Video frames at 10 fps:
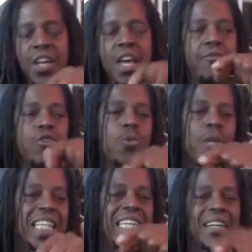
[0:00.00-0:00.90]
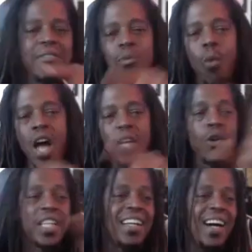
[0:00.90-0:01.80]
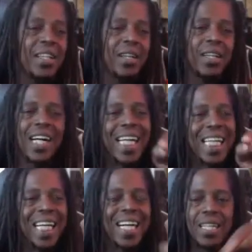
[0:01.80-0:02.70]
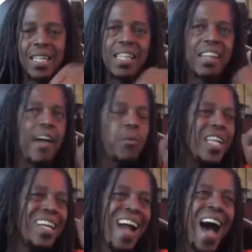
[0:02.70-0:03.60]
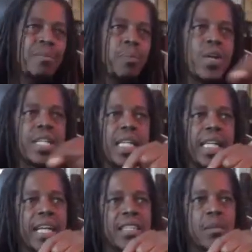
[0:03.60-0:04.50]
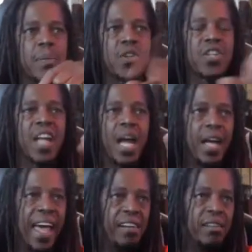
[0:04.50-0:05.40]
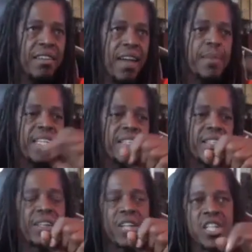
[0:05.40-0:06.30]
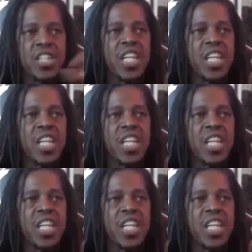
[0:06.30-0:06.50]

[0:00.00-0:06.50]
if you were to give one or the other a gun, they would not point it against the person that held them in this condition.